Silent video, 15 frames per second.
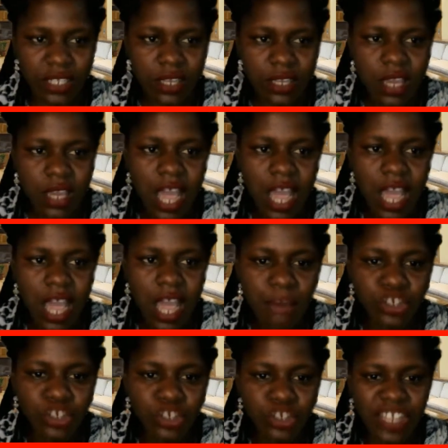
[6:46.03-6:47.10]
how much
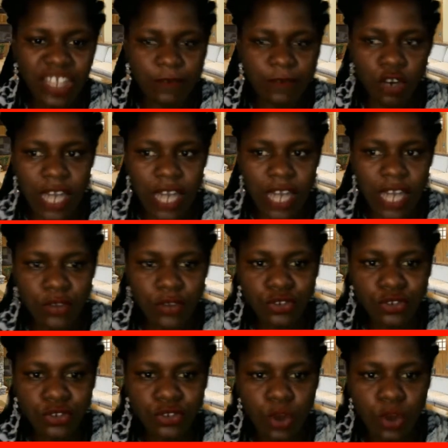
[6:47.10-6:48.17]
have gone out,
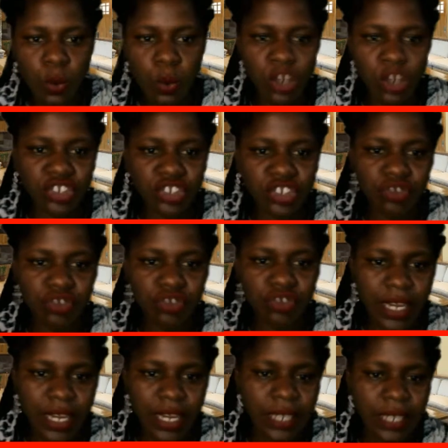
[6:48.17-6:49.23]
what is remaining,
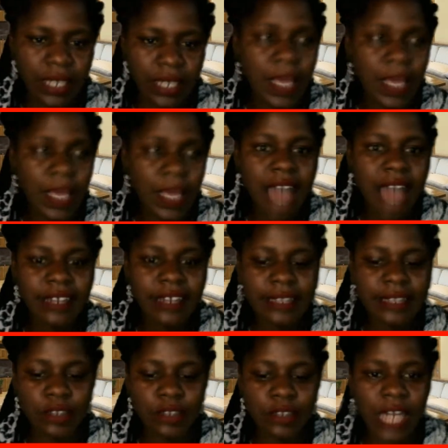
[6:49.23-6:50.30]
and there are still other
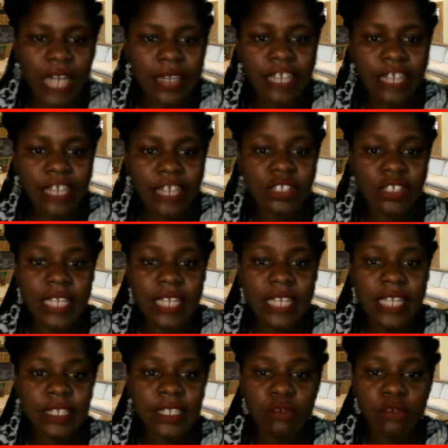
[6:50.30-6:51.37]
allegations that these
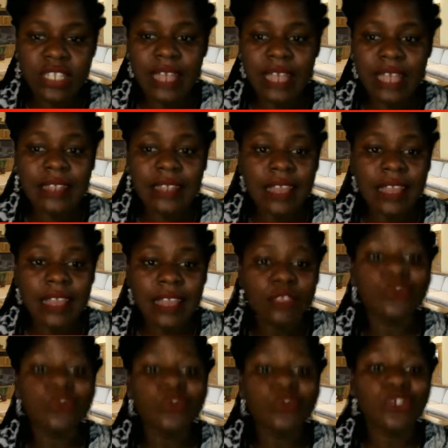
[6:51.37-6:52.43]
monies are yet to
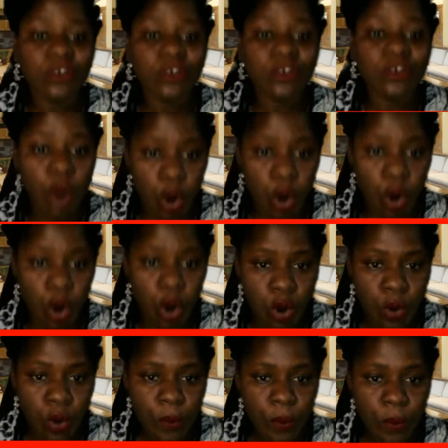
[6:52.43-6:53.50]
return all.
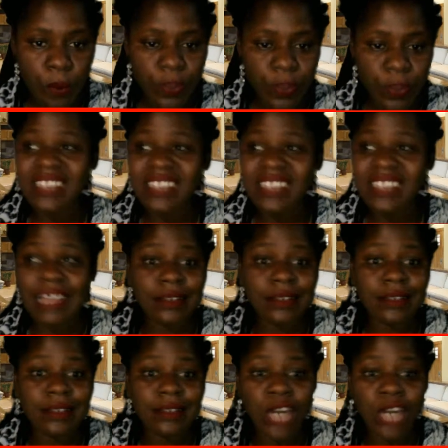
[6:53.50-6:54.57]
The monies are still in other
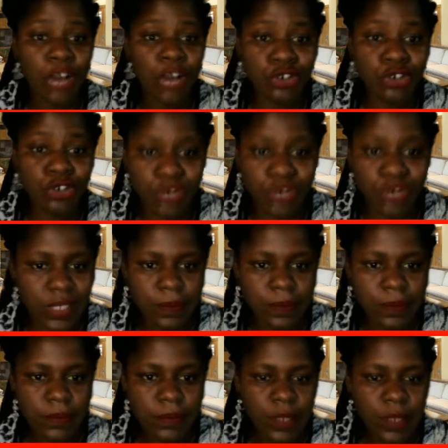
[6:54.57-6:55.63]
countries.
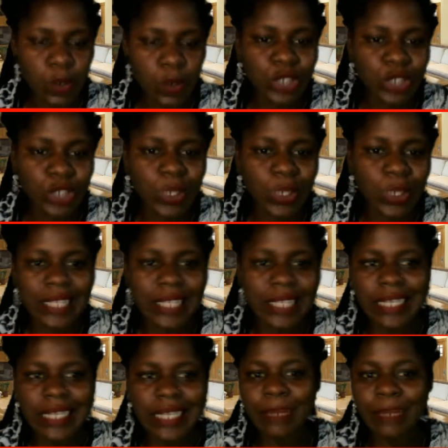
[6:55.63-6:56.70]
We also understand that
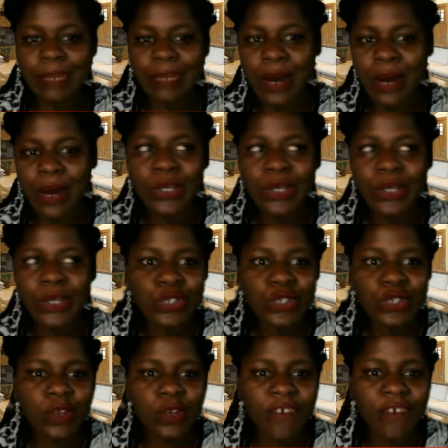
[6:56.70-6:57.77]
about
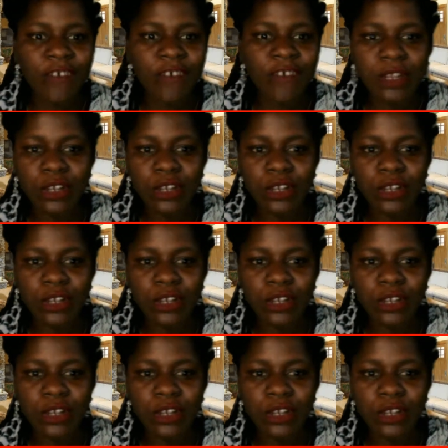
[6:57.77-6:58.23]
25 million